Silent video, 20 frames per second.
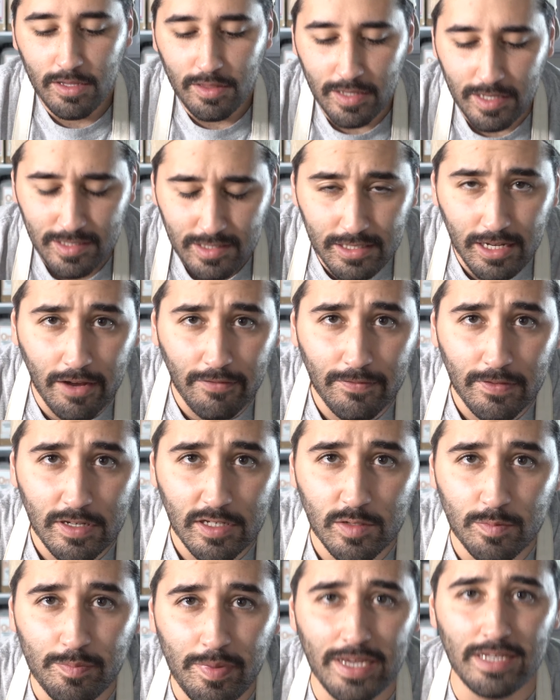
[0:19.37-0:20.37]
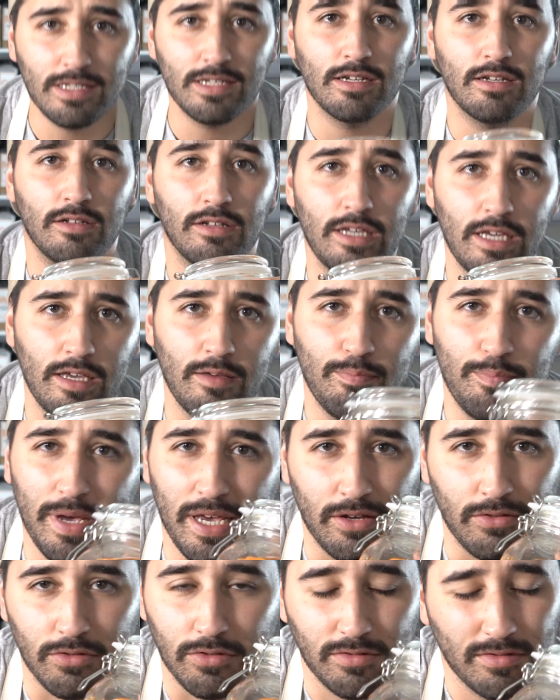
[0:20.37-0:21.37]
This stuff is basically
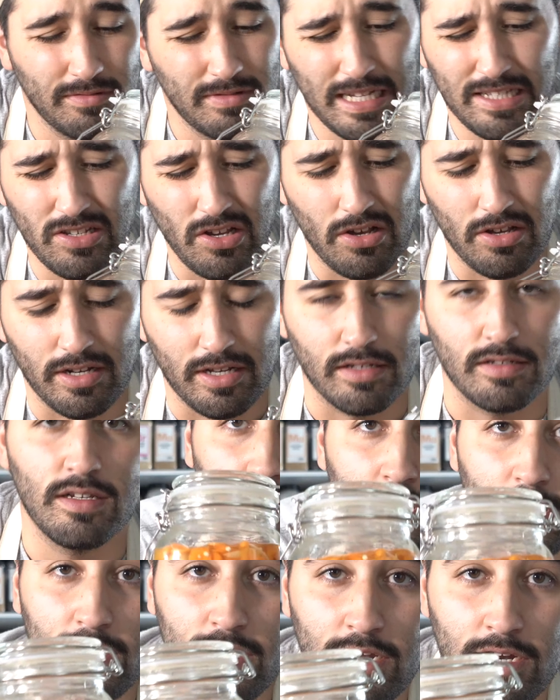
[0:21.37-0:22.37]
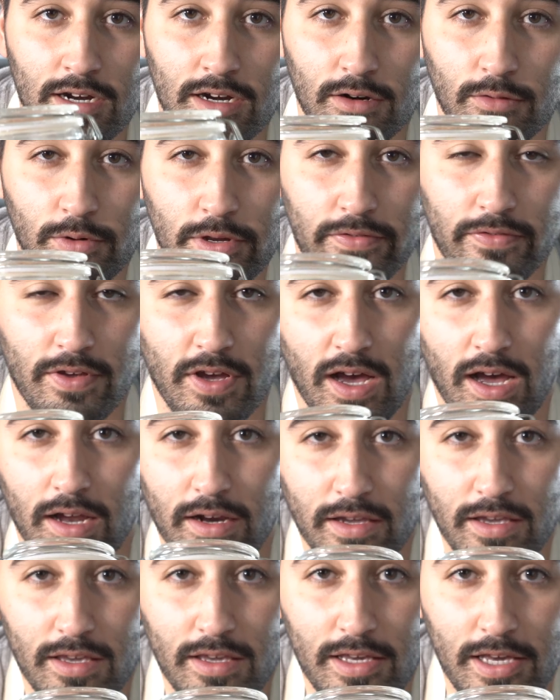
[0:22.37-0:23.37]
pickles, that's all it is. In here, we've
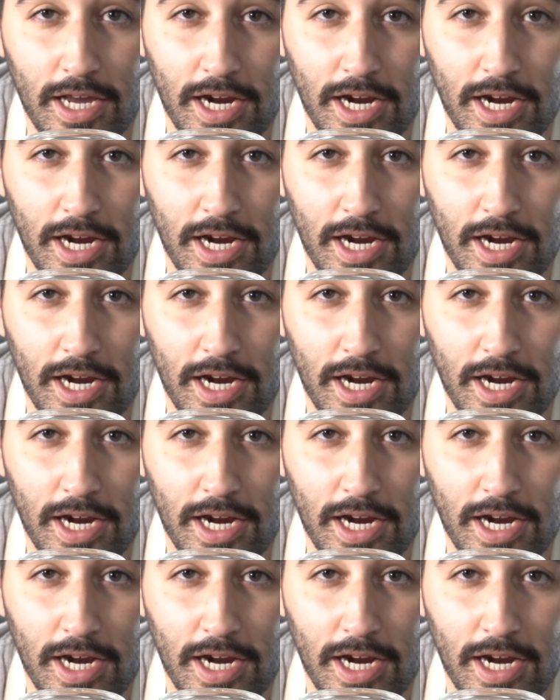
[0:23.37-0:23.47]
got